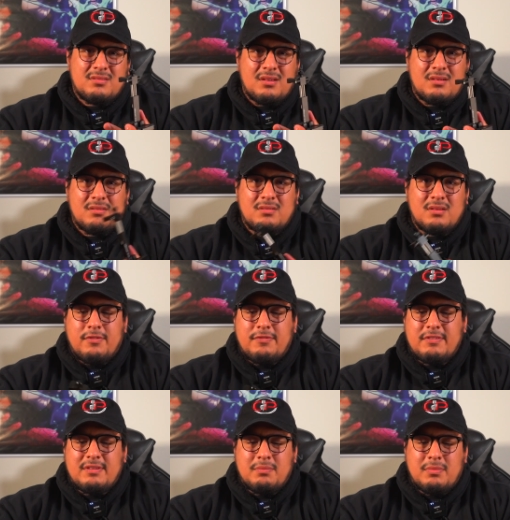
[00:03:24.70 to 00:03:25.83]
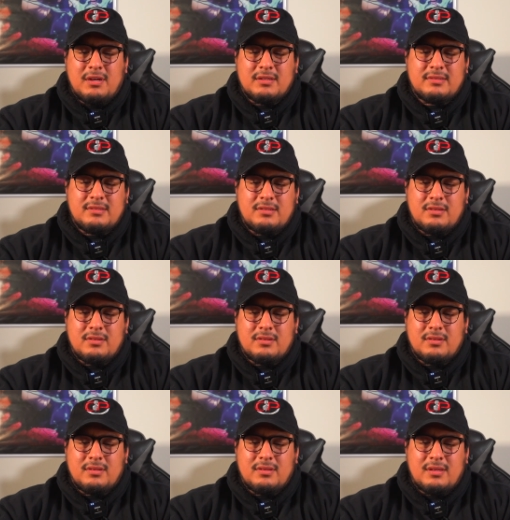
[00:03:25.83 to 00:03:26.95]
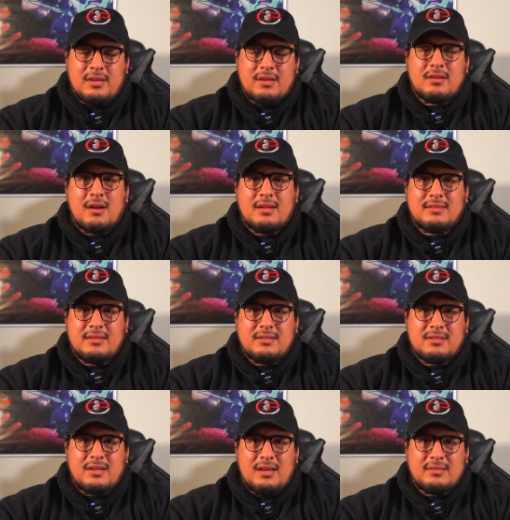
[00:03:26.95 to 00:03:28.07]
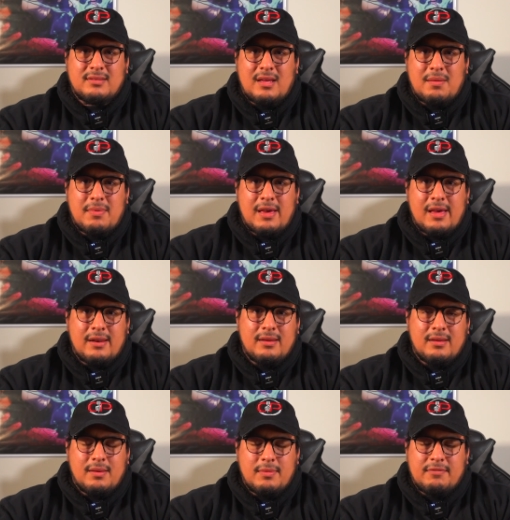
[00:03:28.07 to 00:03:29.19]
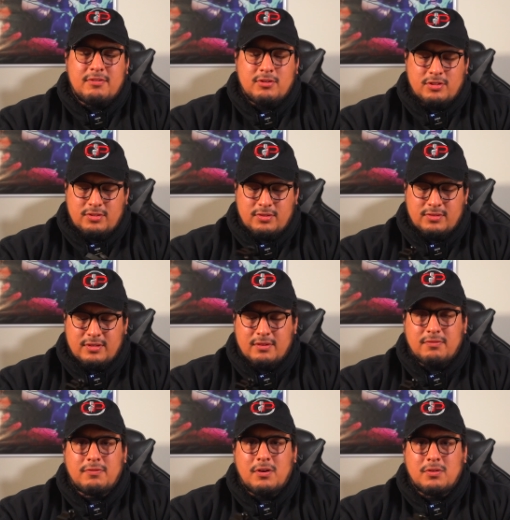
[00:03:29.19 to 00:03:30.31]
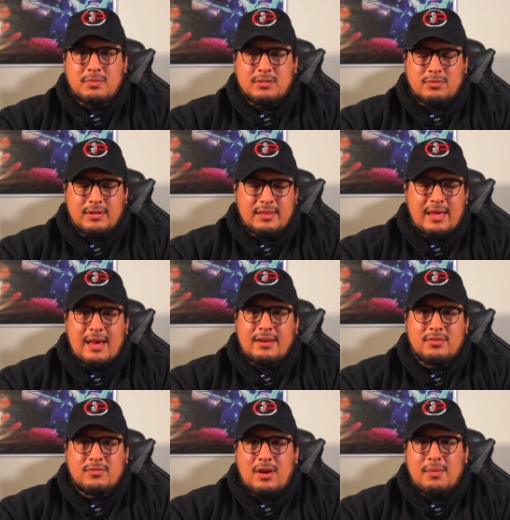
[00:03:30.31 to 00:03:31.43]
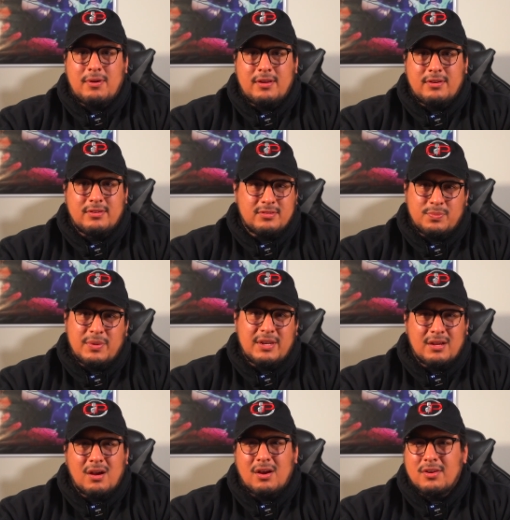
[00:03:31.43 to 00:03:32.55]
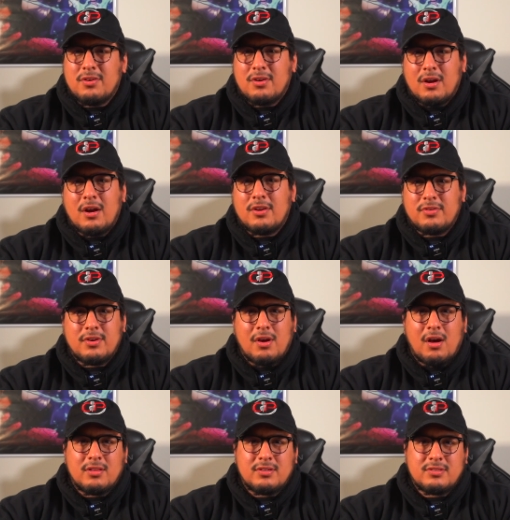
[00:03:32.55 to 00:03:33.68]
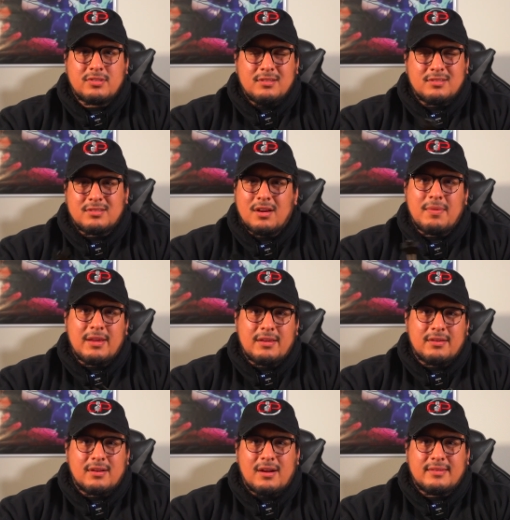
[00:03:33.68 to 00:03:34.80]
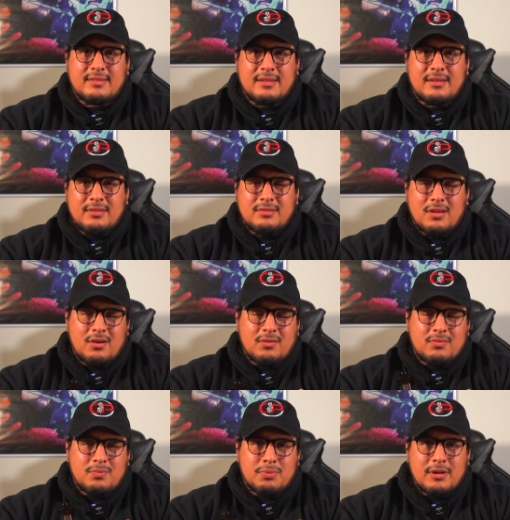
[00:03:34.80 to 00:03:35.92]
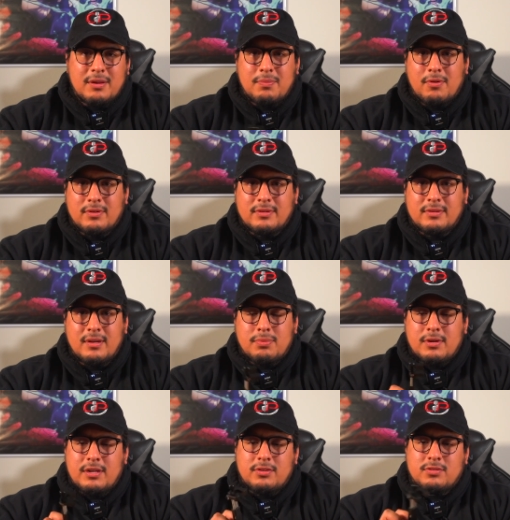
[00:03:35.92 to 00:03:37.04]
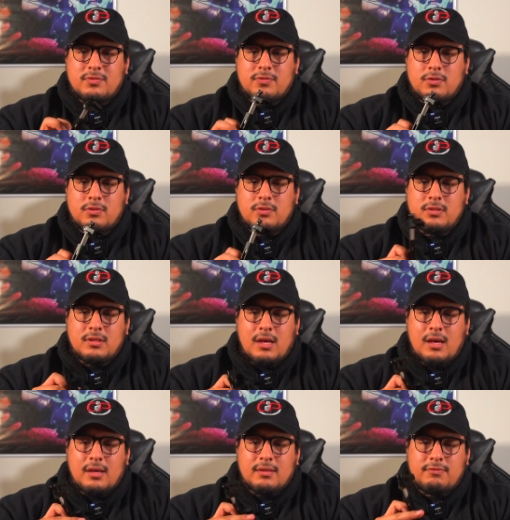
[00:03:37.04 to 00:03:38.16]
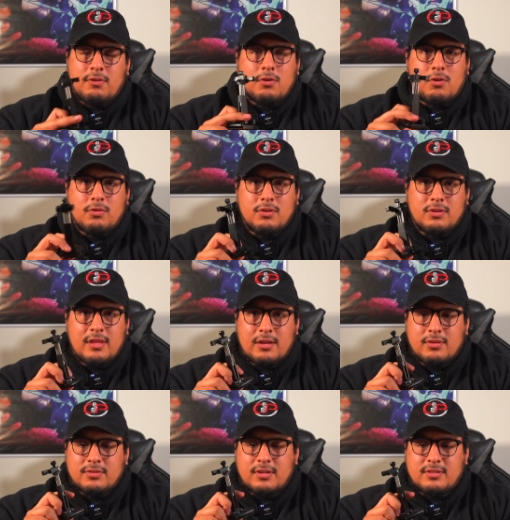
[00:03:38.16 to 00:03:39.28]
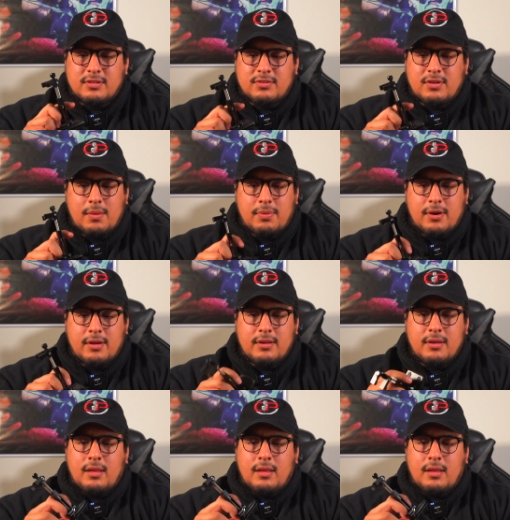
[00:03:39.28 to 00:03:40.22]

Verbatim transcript: So for 15 bucks to get your content shot is not bad. I mean, if you're just using your phone between that and a tripod, you're spending under $100 to start making your content. So pretty important, pretty useful uh, phone holder that goes onto your tripod